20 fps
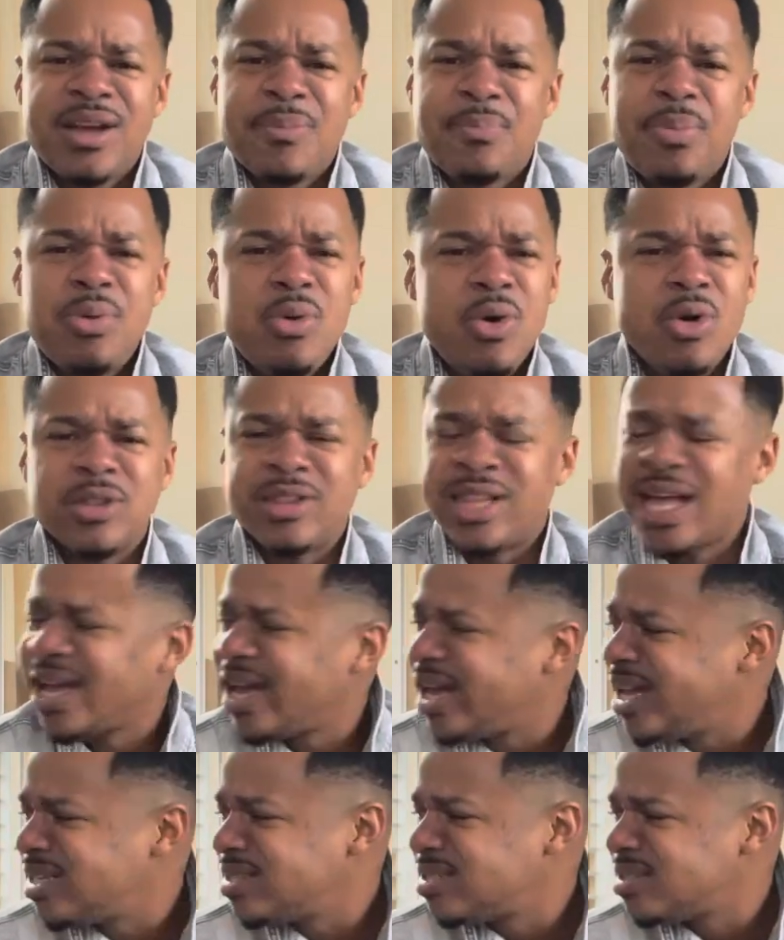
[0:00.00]
Poor
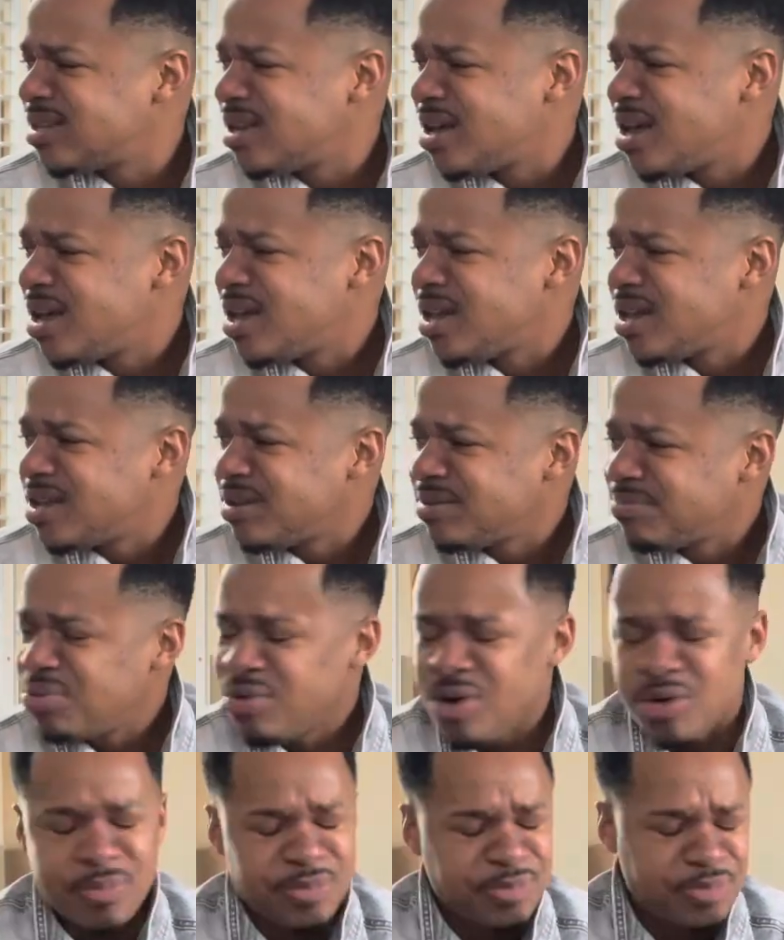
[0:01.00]
things.
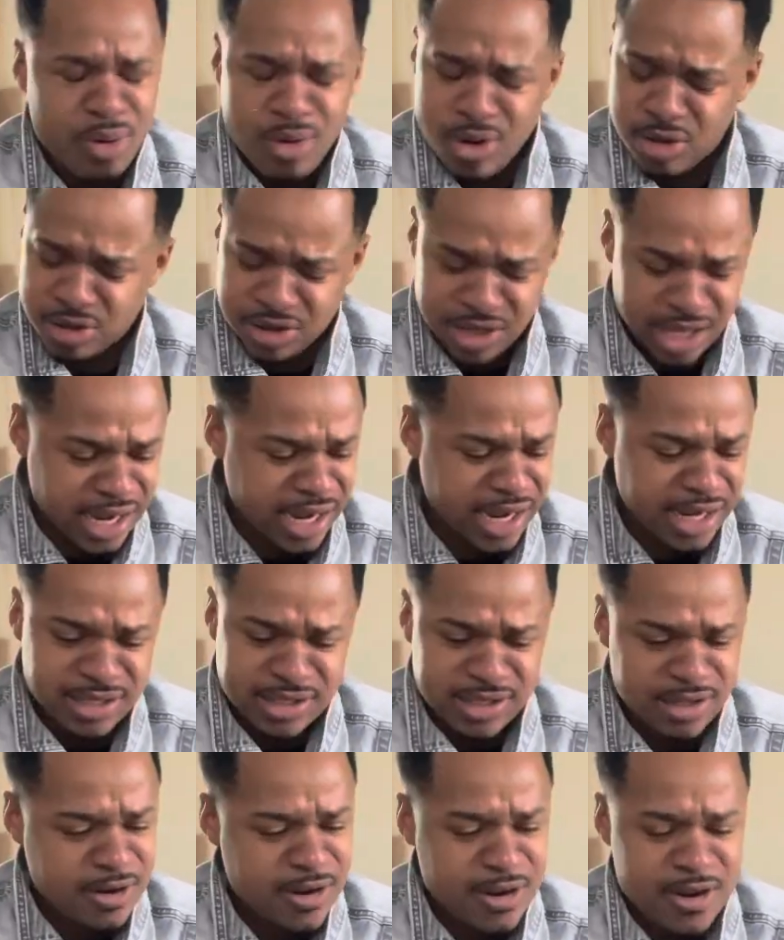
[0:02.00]
Poor, poor
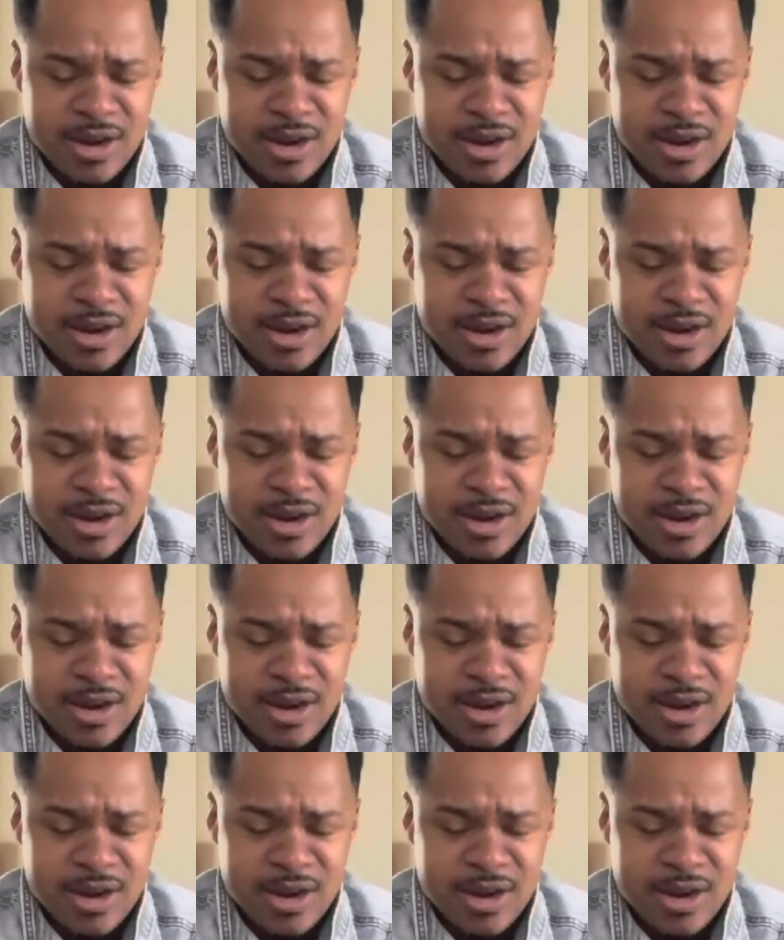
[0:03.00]
things.